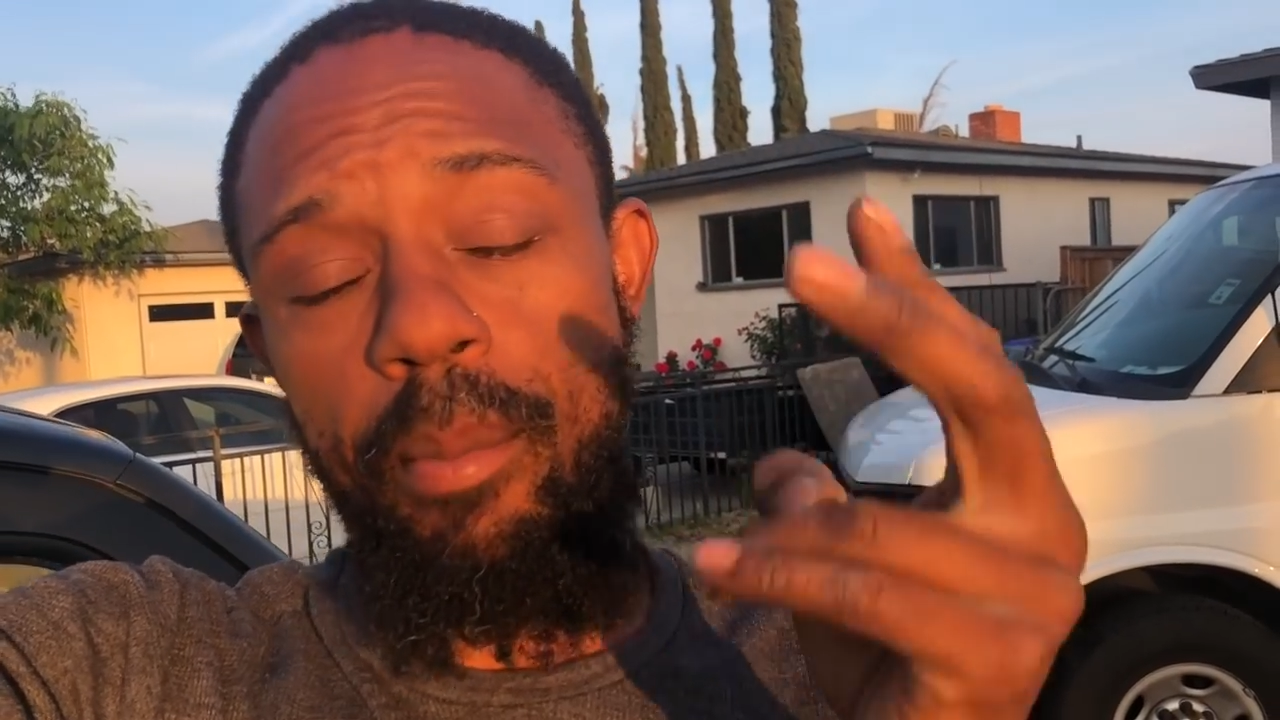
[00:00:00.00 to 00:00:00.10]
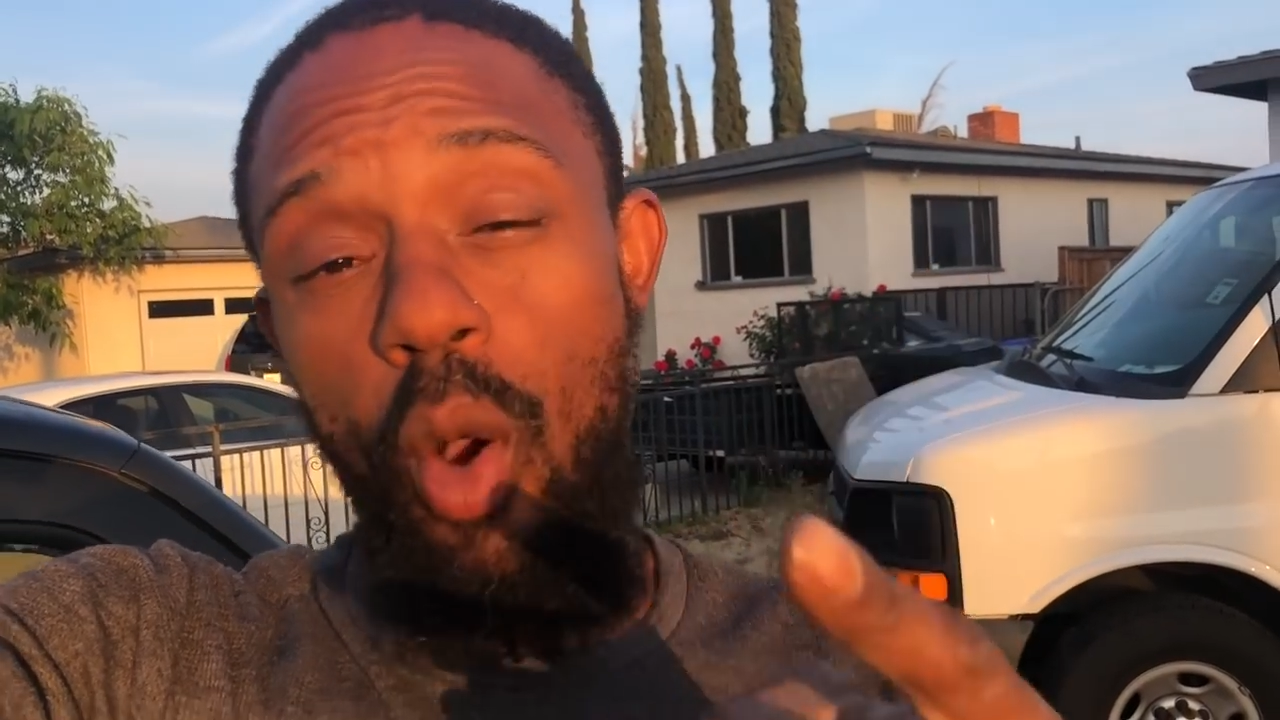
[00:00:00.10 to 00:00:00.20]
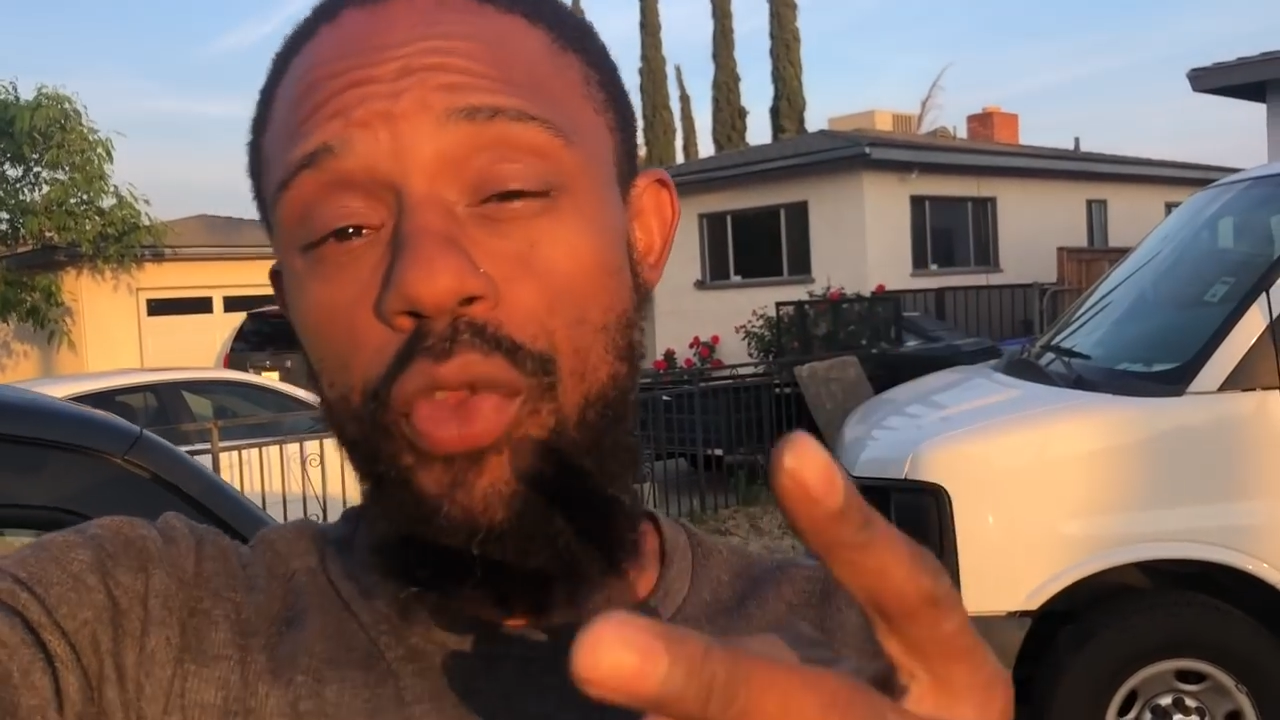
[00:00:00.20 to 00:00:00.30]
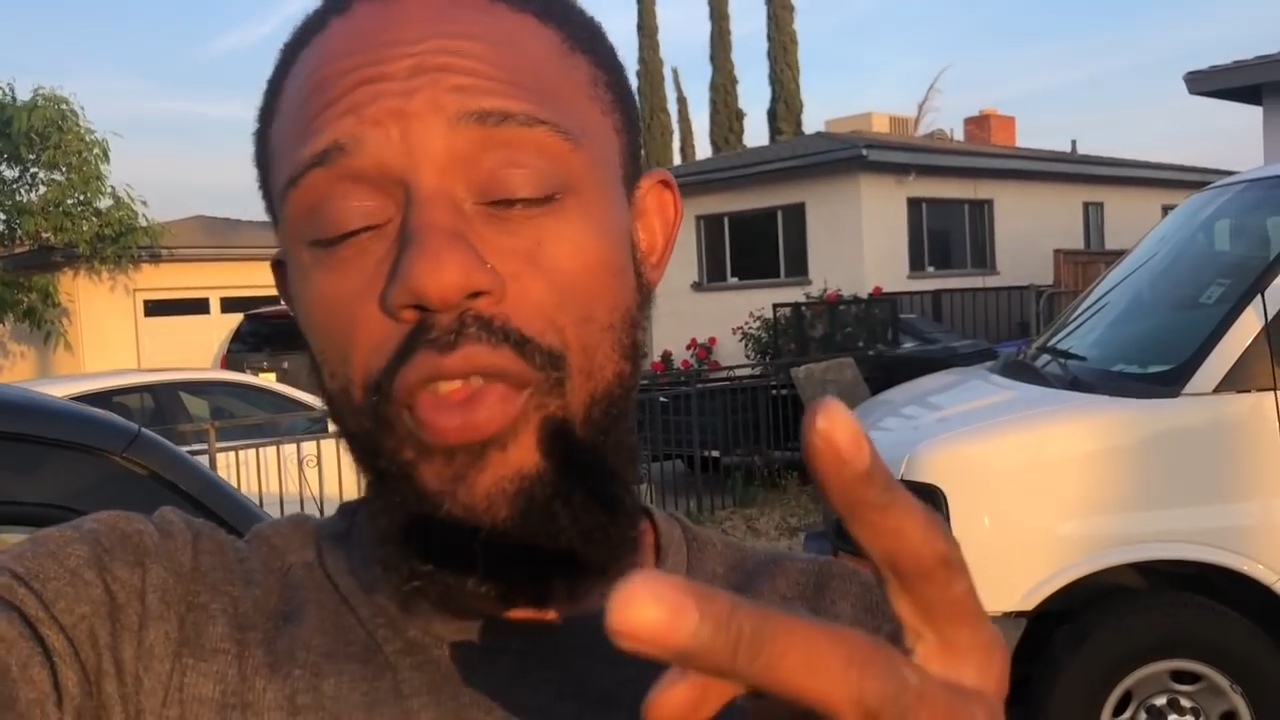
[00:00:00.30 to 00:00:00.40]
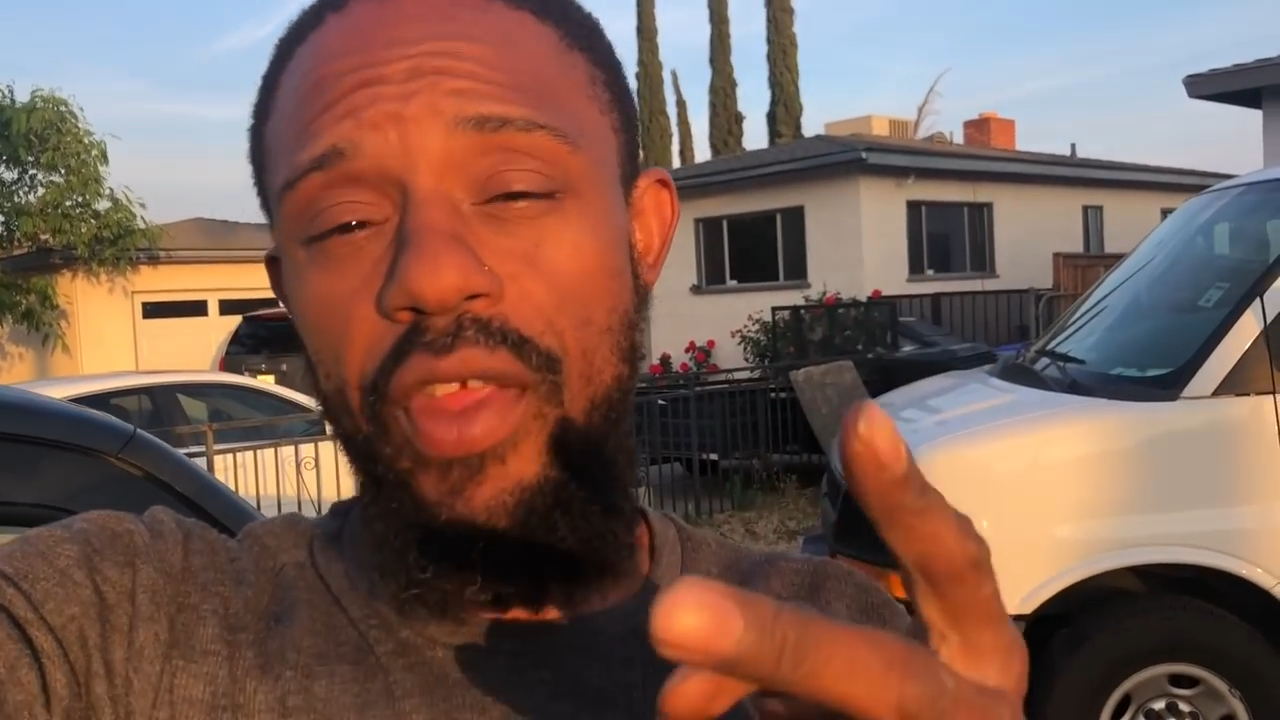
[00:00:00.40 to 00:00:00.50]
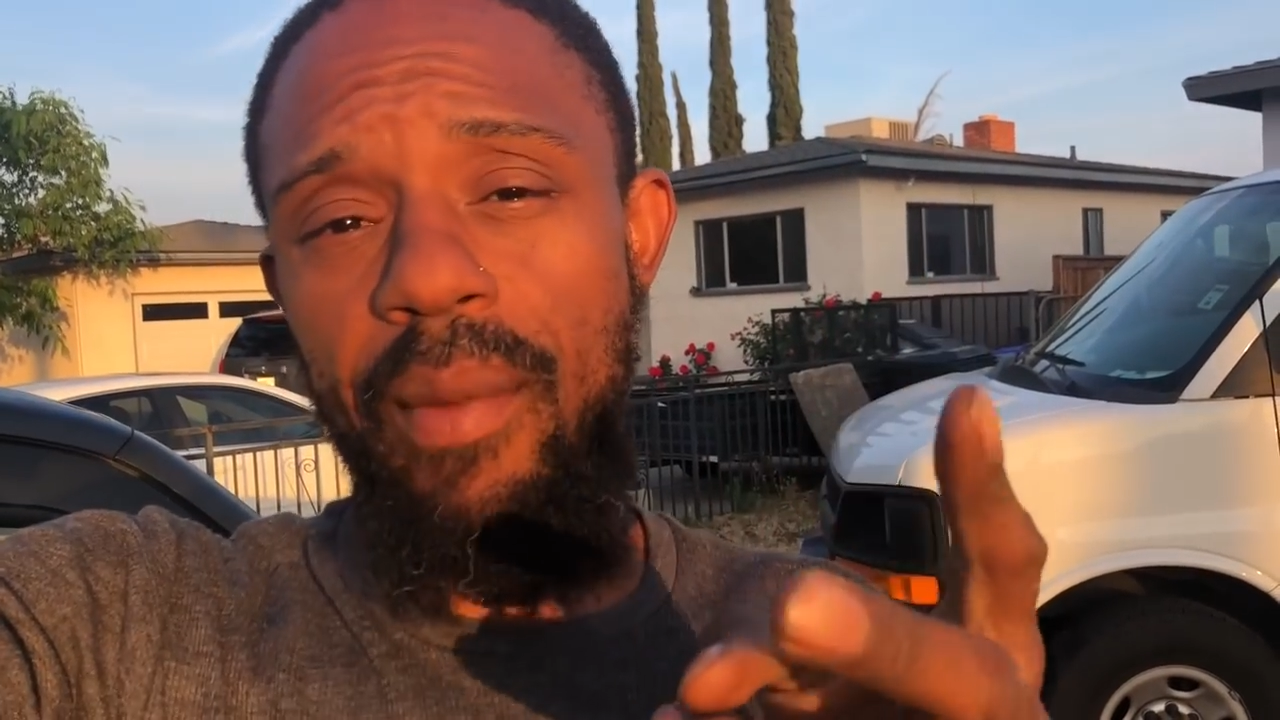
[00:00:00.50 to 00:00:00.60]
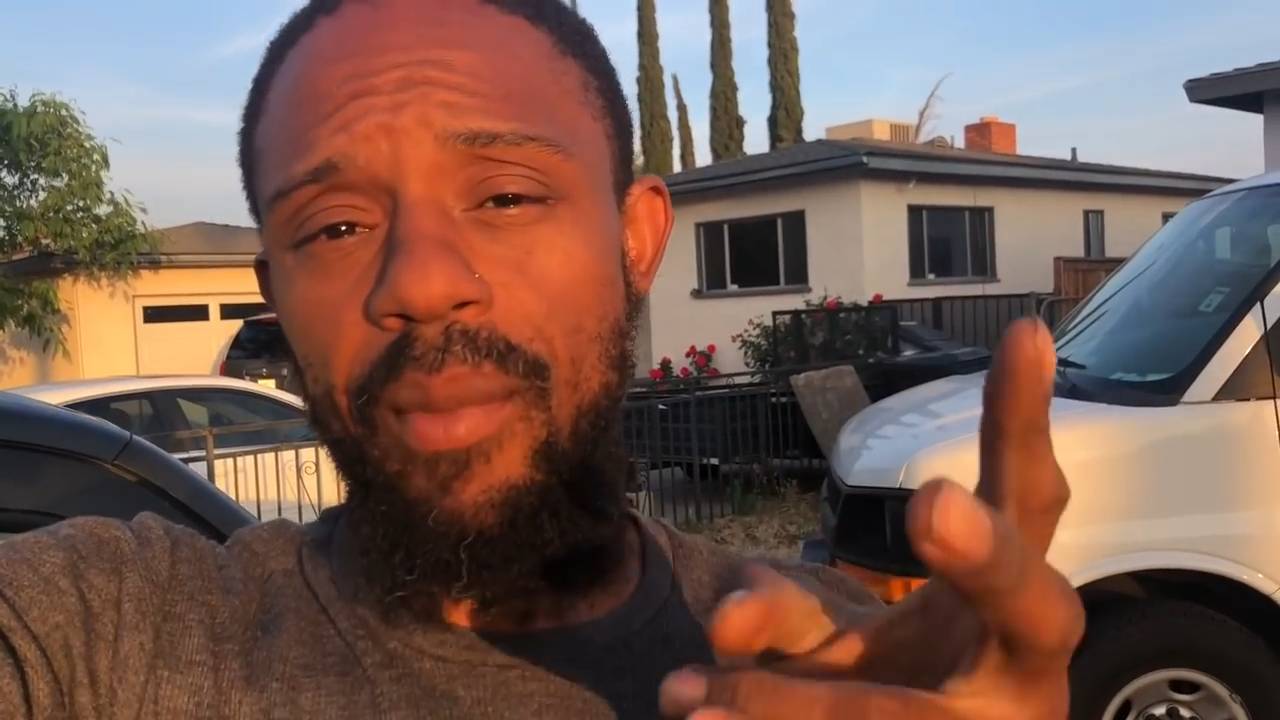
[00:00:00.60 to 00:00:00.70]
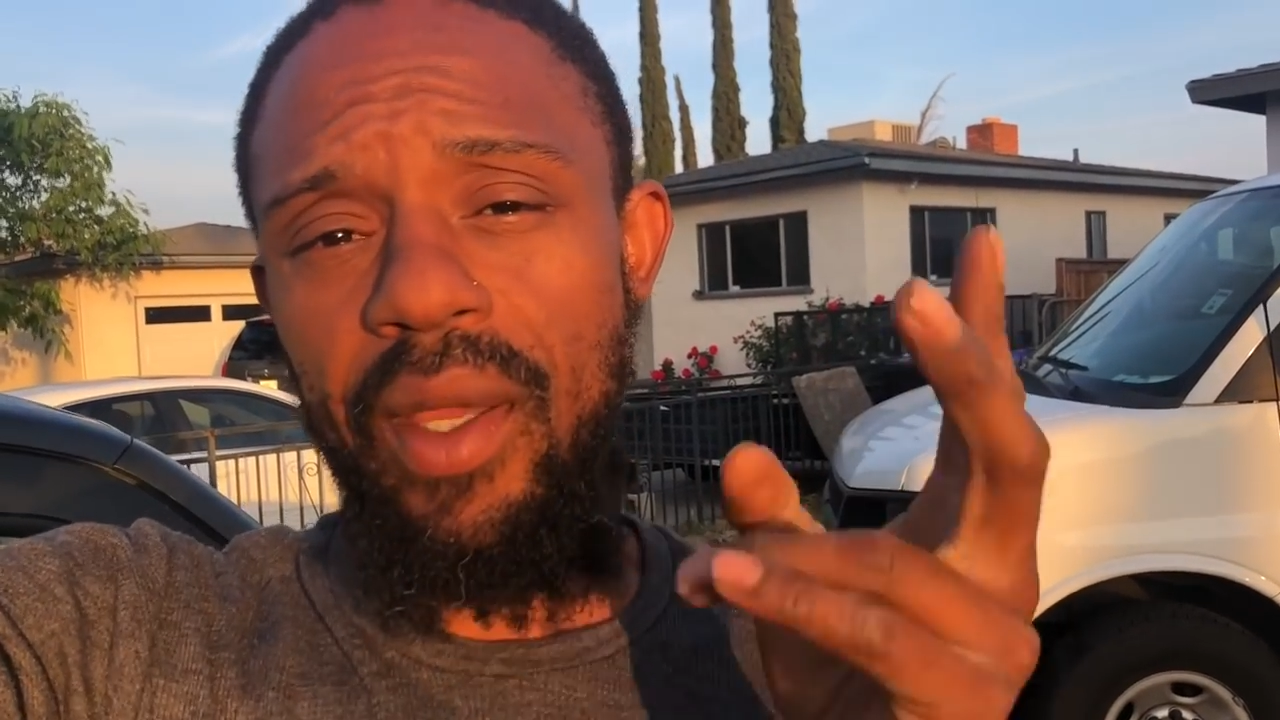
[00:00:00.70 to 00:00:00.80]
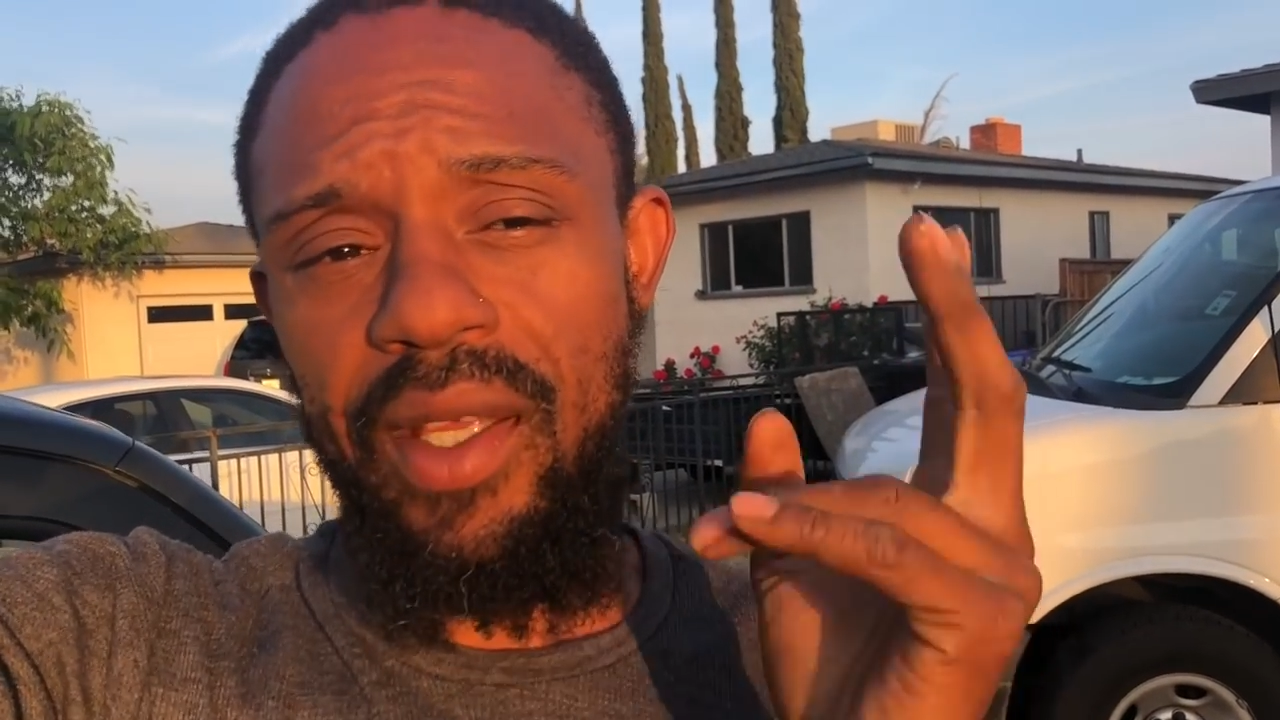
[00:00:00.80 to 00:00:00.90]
Both of them